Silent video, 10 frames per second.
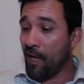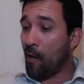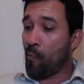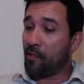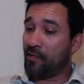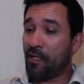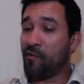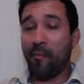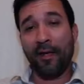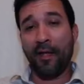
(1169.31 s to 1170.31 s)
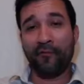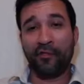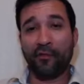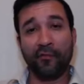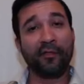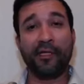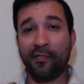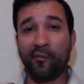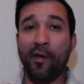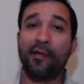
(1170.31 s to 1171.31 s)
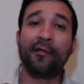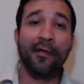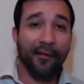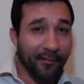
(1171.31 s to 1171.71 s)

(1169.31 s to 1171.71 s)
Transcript: and one day you might have children, guess what?